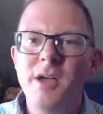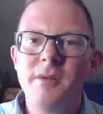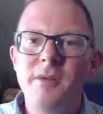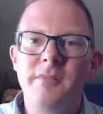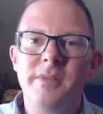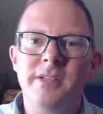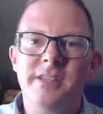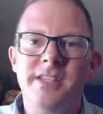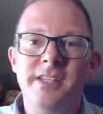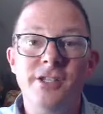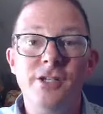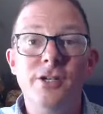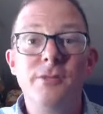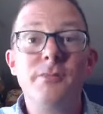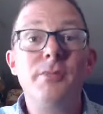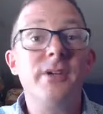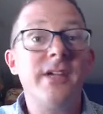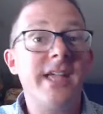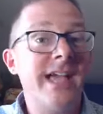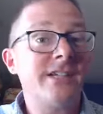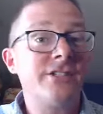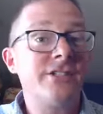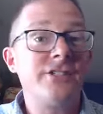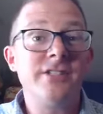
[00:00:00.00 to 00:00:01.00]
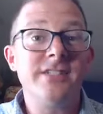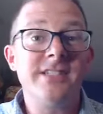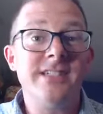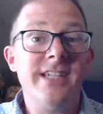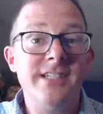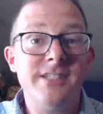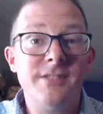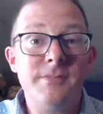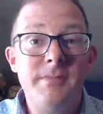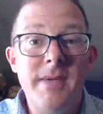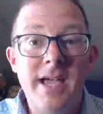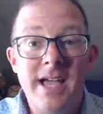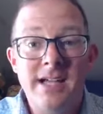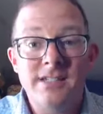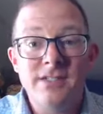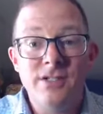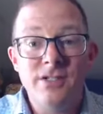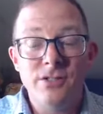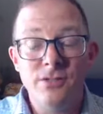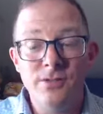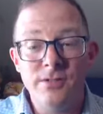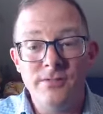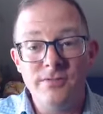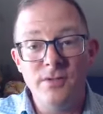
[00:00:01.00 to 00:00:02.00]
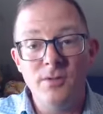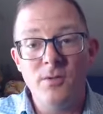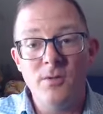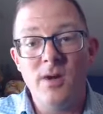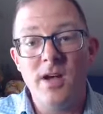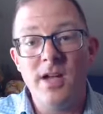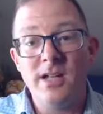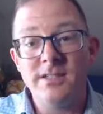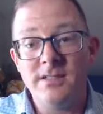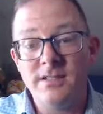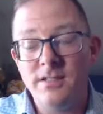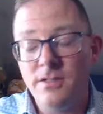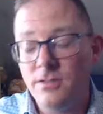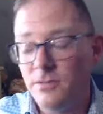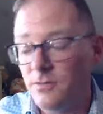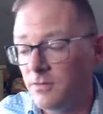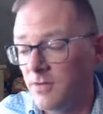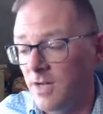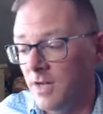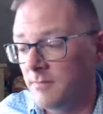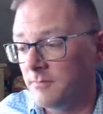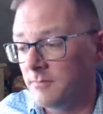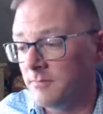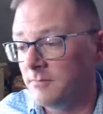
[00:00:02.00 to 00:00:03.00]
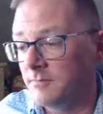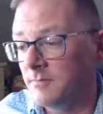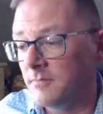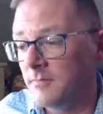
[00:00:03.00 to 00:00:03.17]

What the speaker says: but the yearbook actually dates back to, if you want to